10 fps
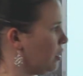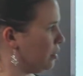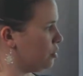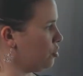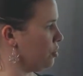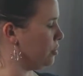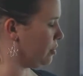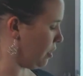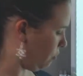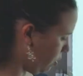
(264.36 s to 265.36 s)

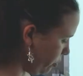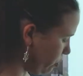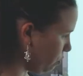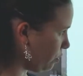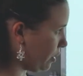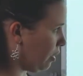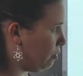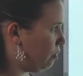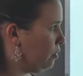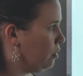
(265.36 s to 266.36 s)
oxygens, that will also work
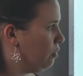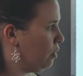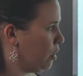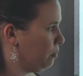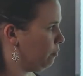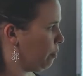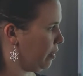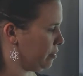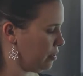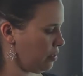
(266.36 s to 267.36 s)
out for
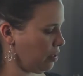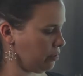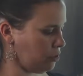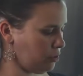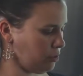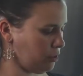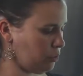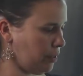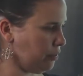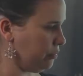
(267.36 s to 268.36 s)
balancing the oxygens
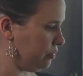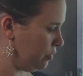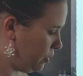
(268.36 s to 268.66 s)
as well.